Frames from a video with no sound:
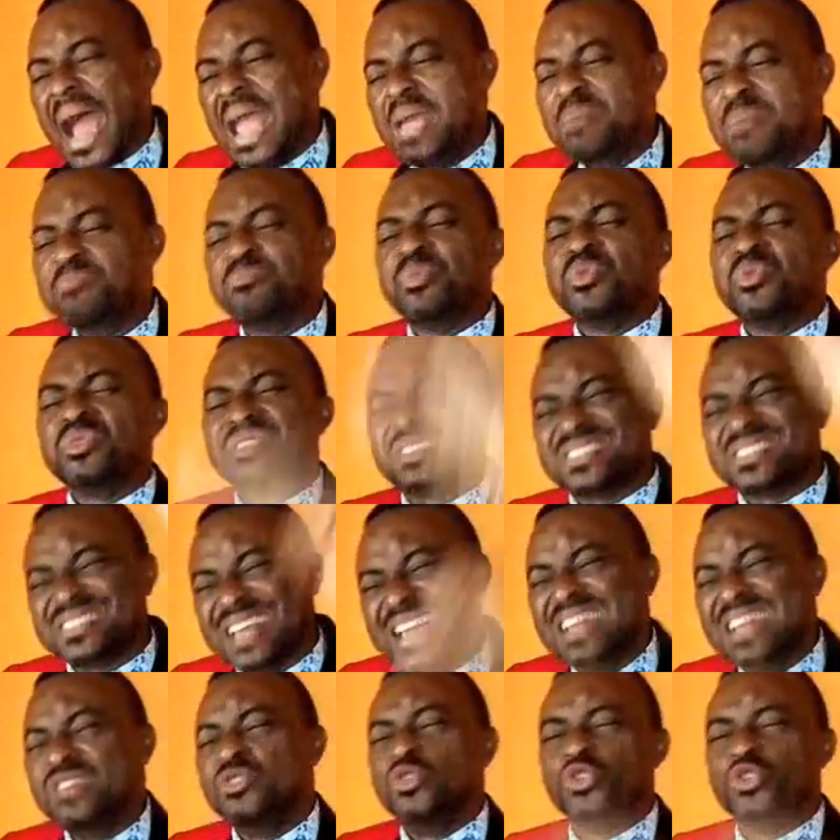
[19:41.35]
Bible
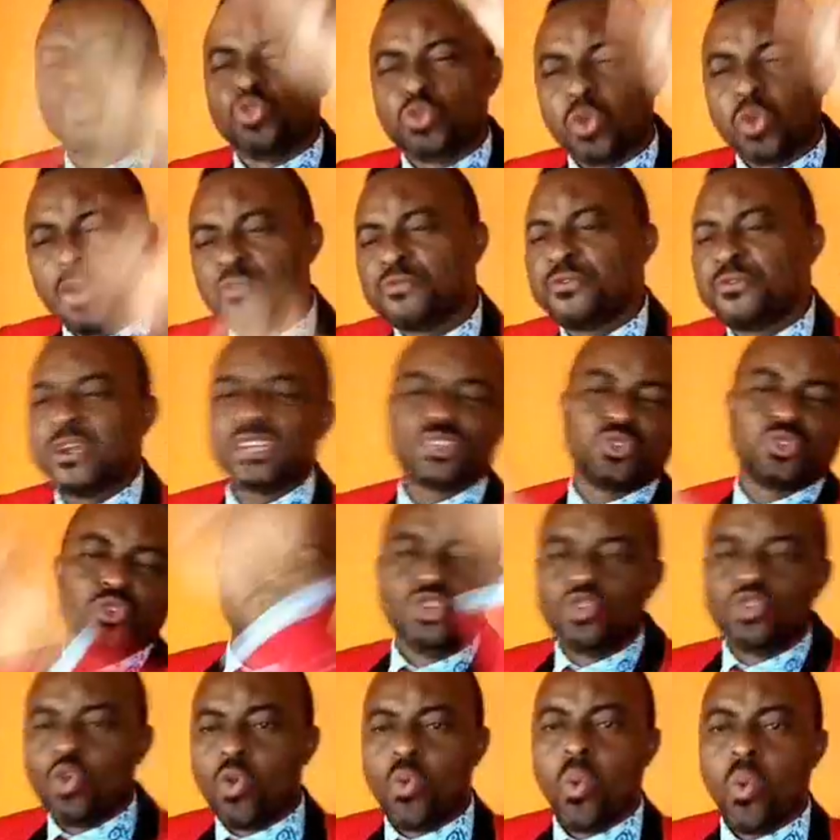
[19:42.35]
says you should
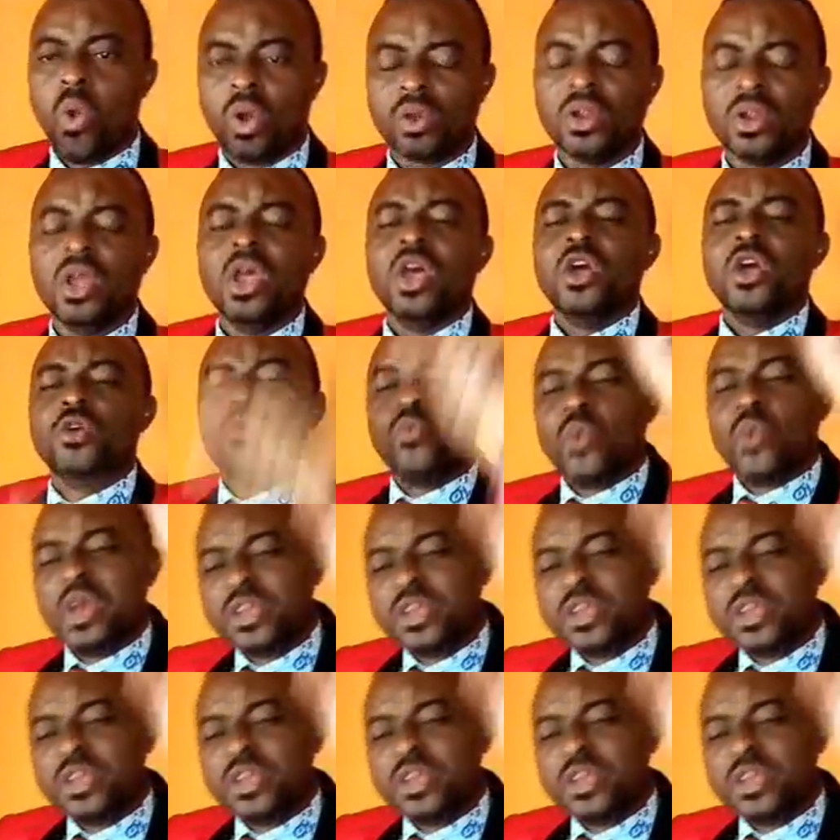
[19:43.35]
confess to the whole world.